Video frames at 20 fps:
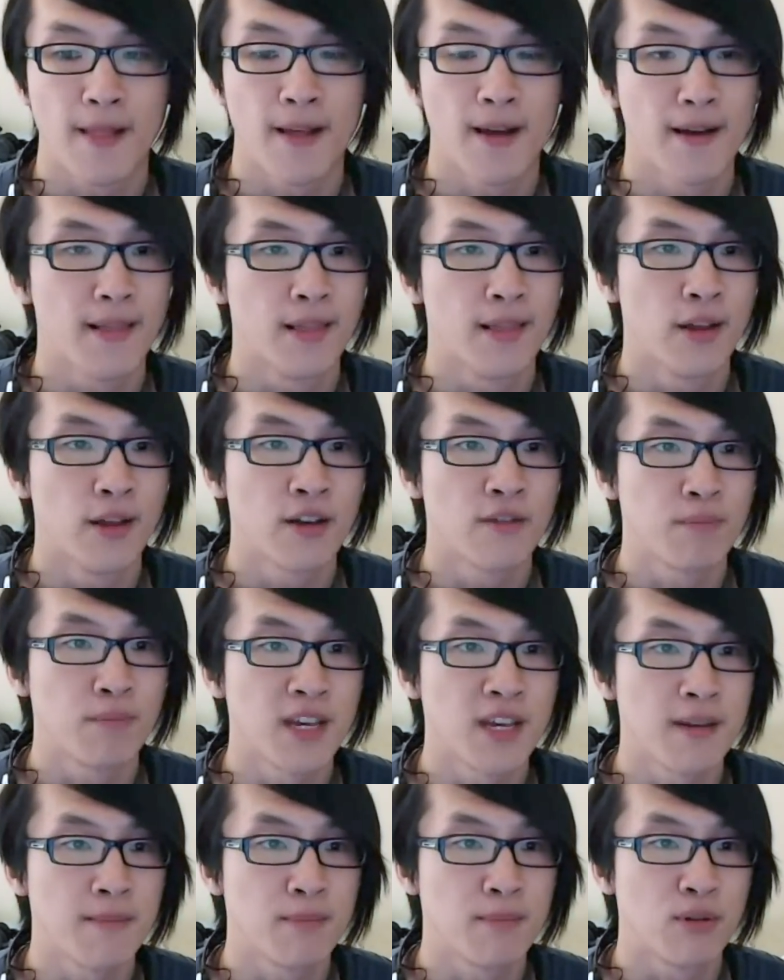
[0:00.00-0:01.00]
A lot of
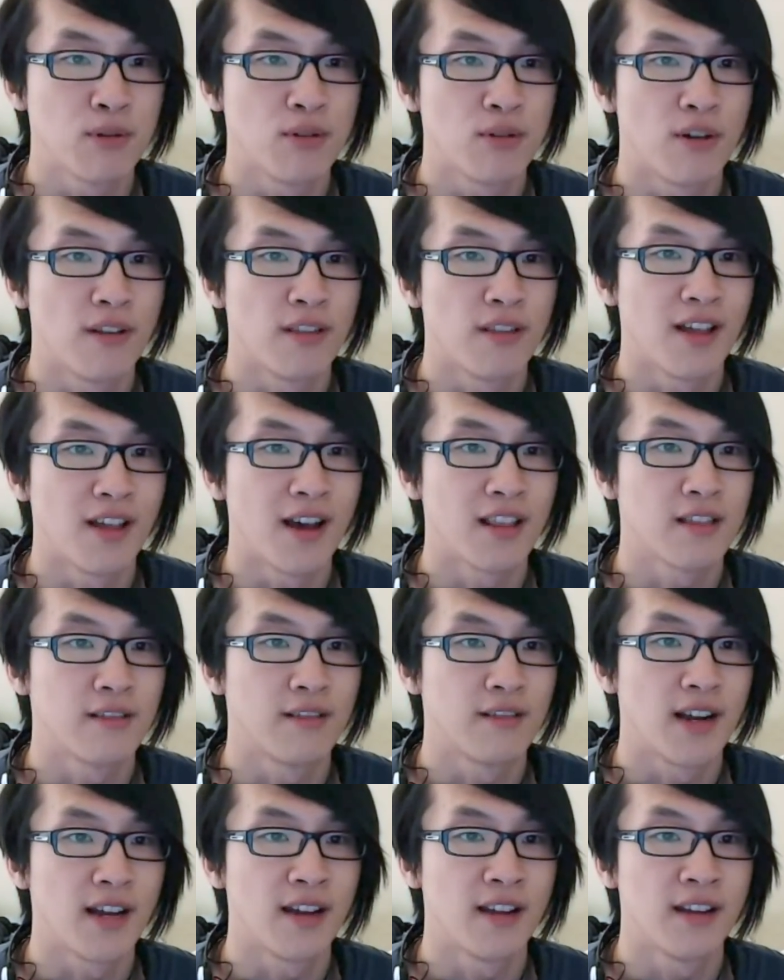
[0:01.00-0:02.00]
people on that
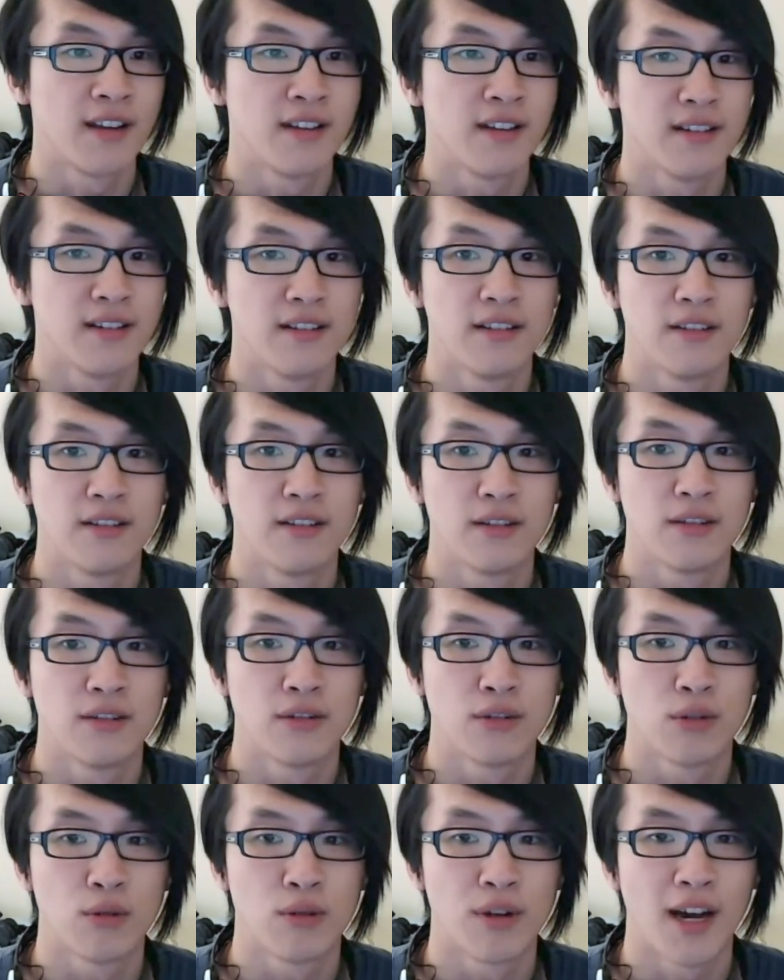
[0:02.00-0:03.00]
thread
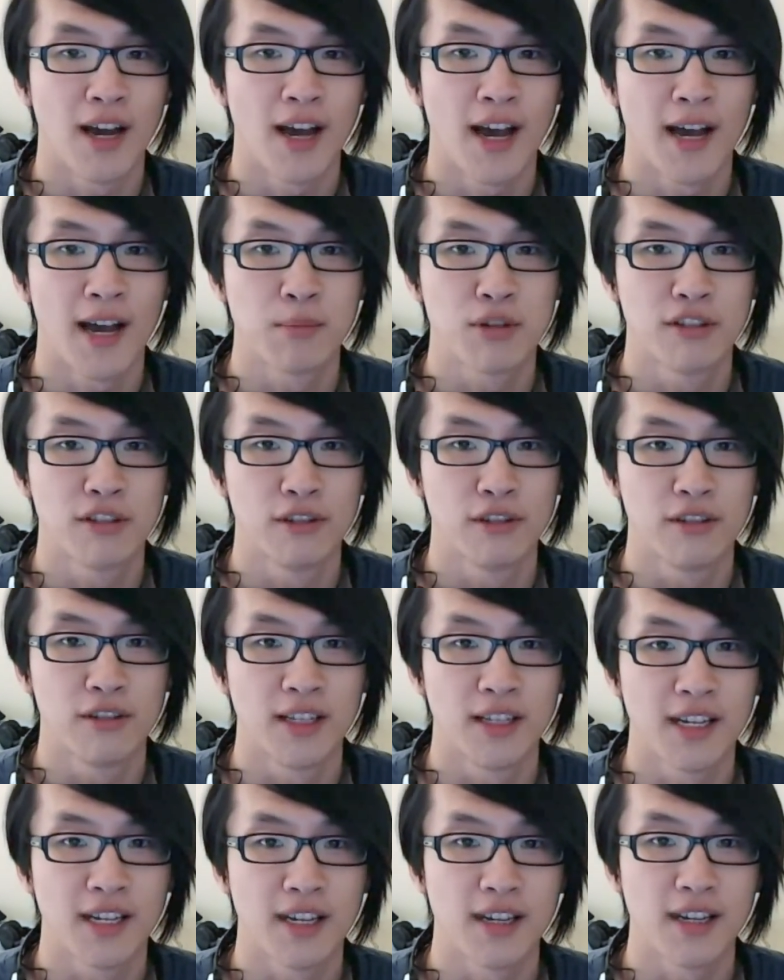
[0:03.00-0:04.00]
who are
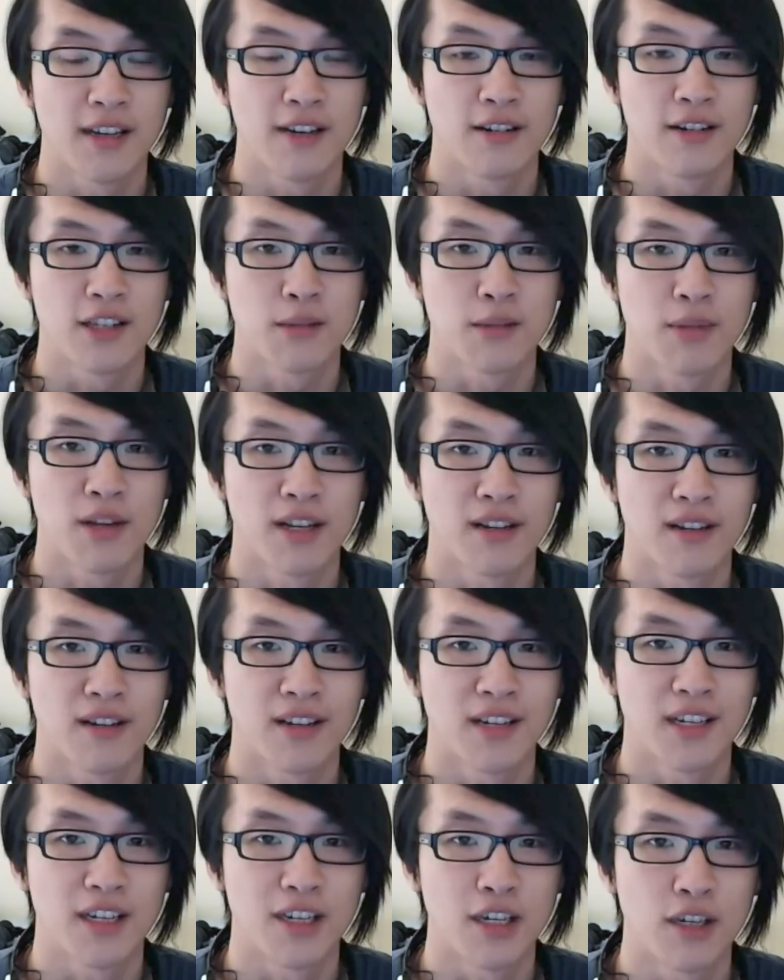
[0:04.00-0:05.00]
absolutely keen on spending
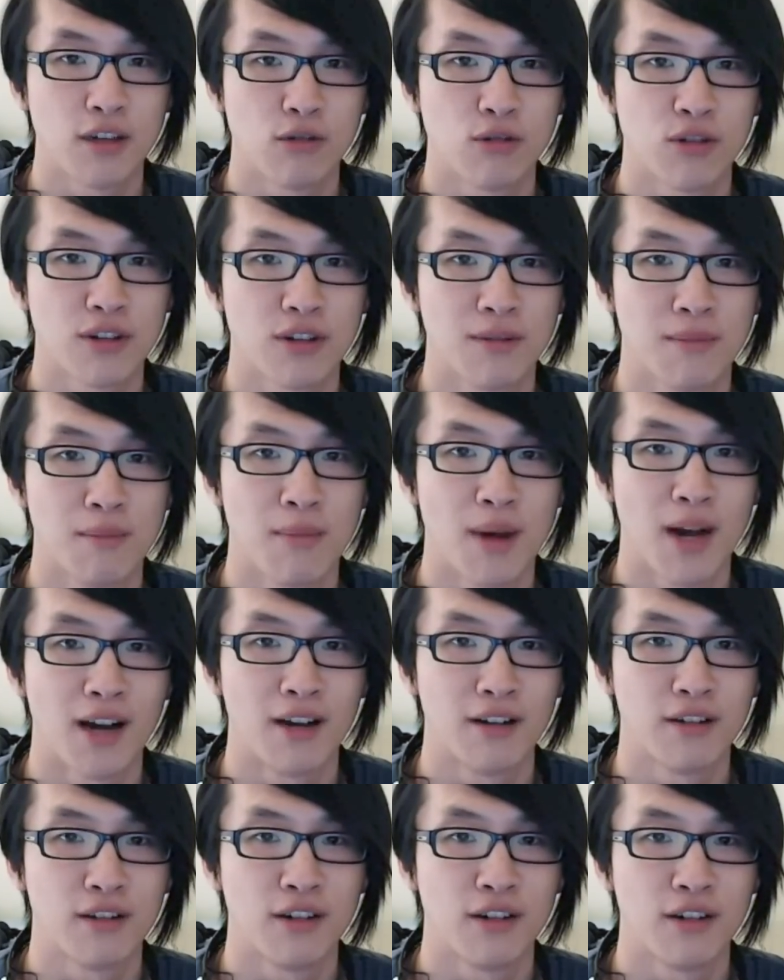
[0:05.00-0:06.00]
a huge
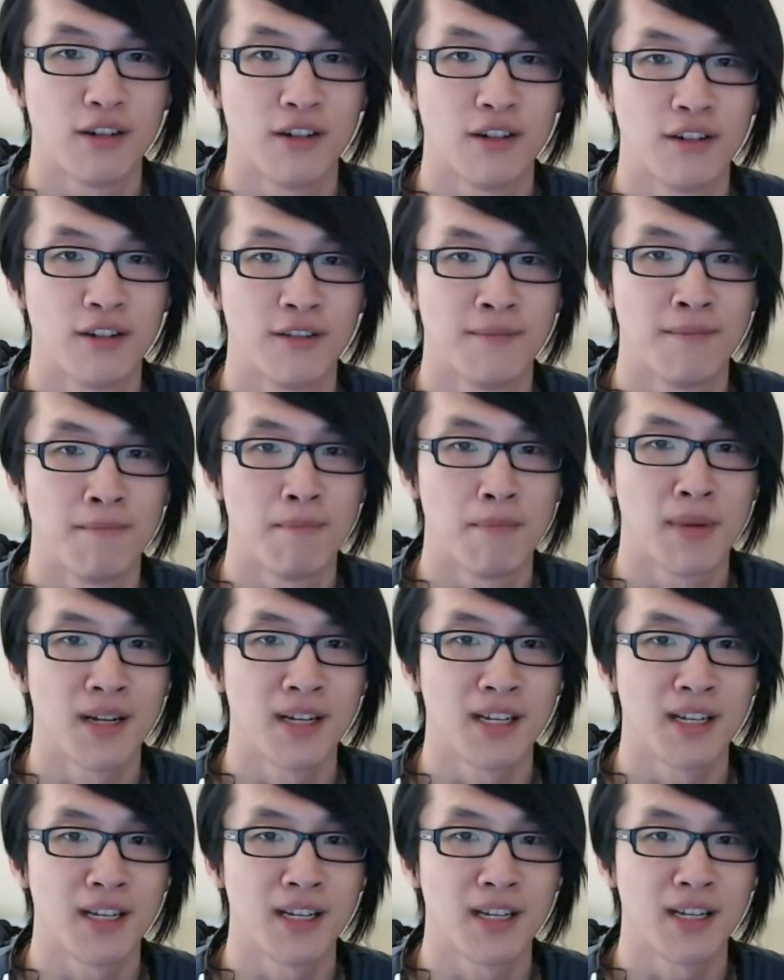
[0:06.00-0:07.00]
amount of
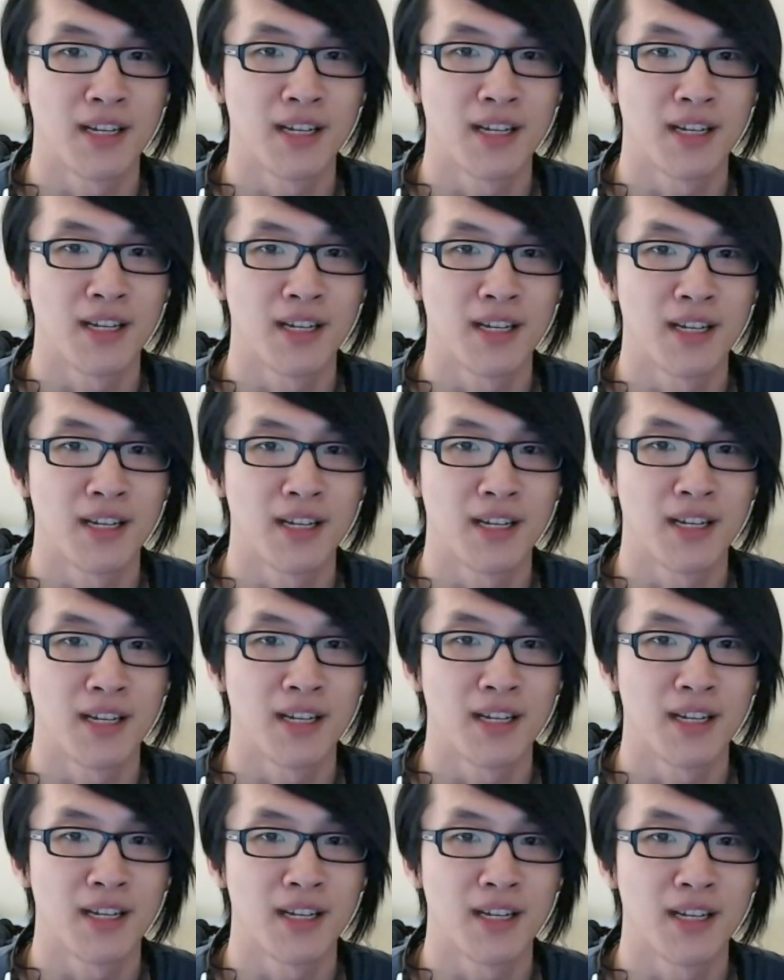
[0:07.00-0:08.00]
money on a
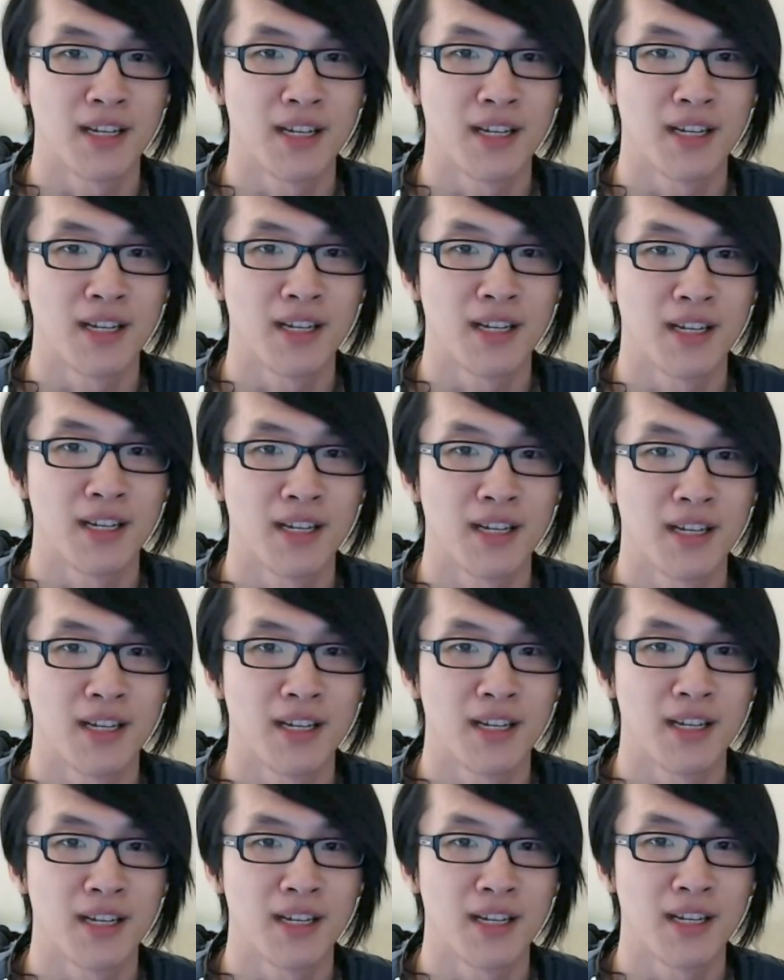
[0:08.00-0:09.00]
music player.
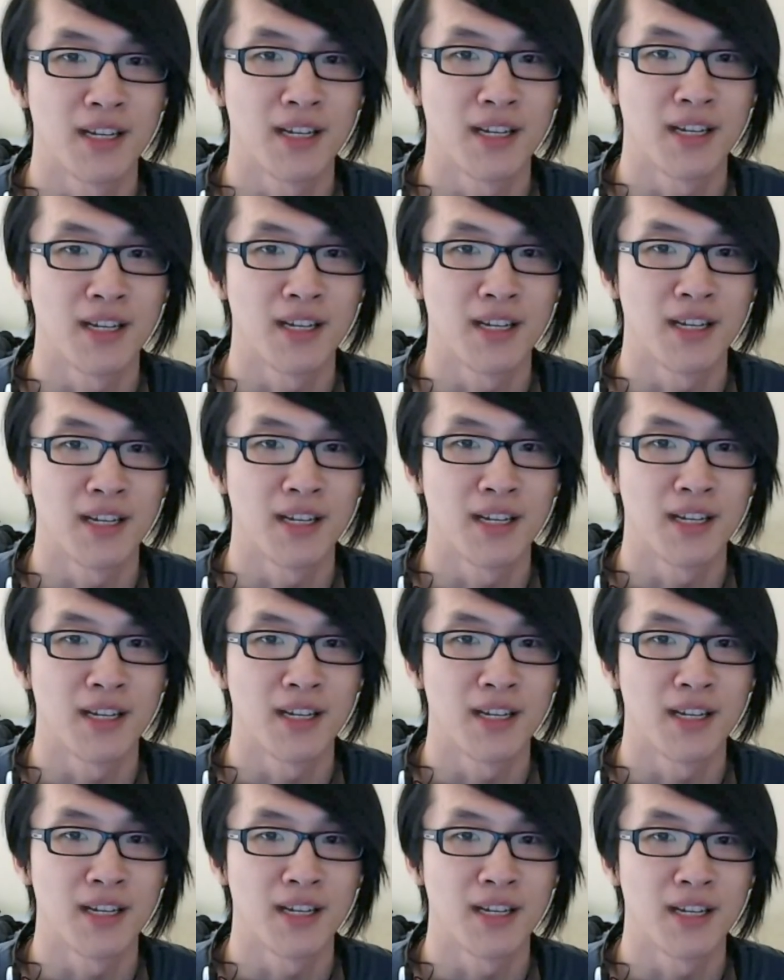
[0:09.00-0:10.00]

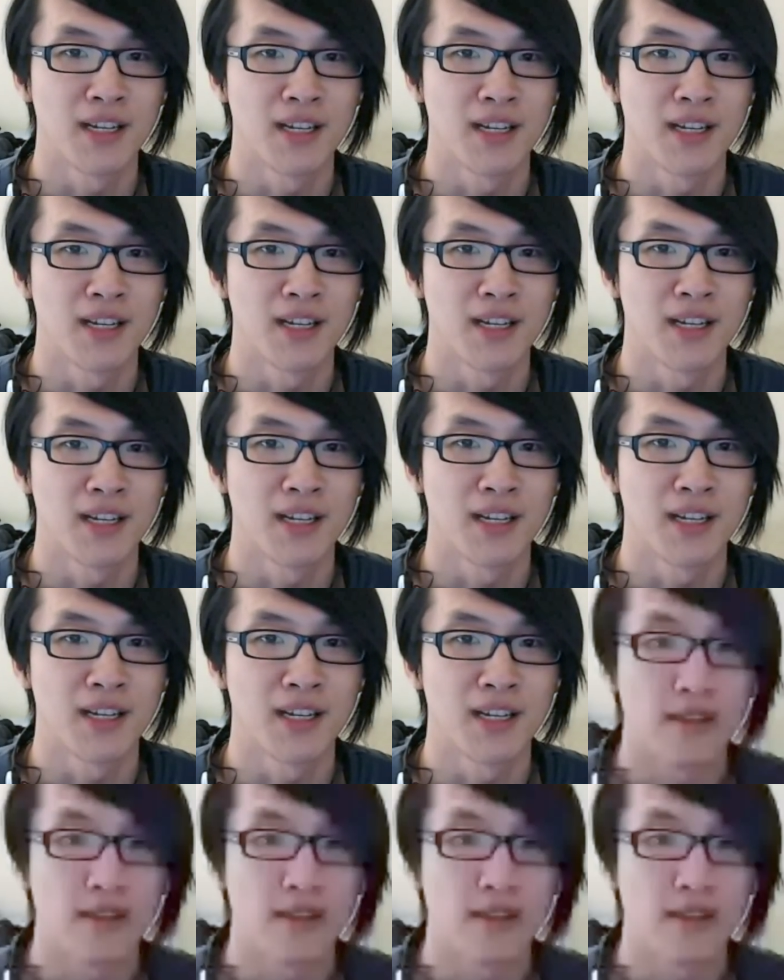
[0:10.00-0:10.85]
Uh, let's see.